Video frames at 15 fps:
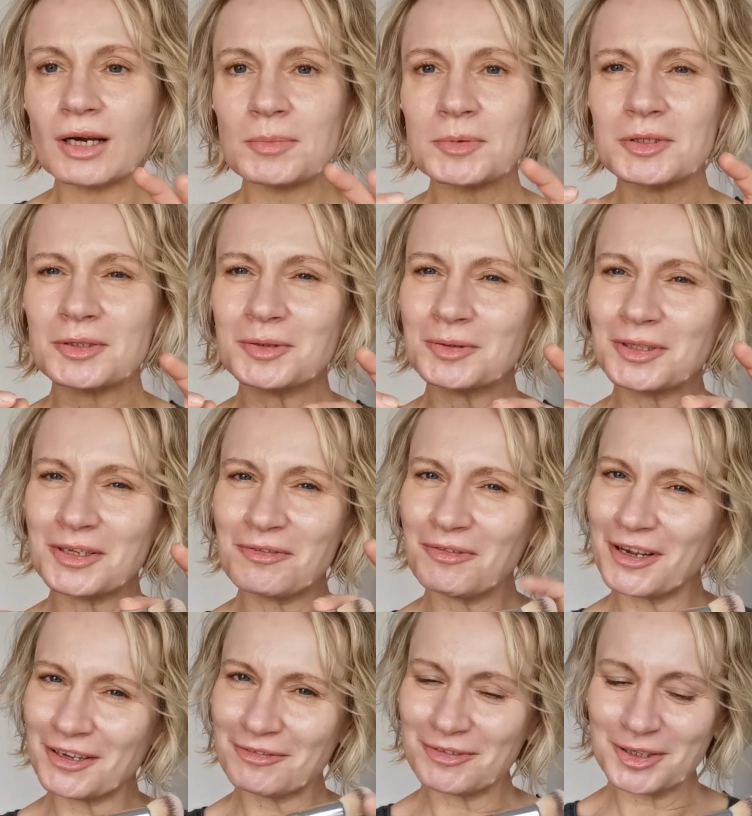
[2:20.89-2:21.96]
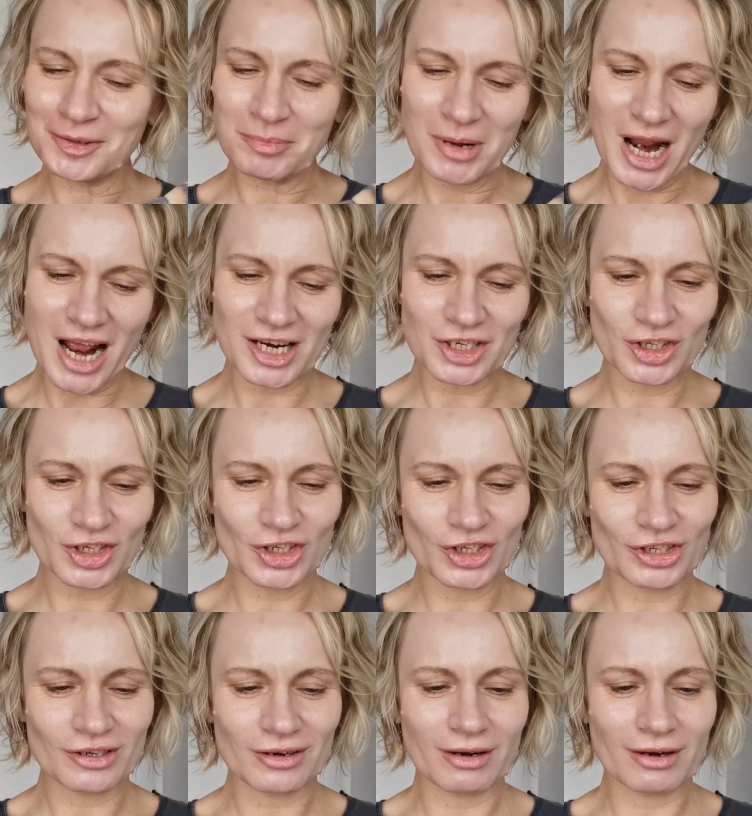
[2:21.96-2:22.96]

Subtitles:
absolutely favorite brush.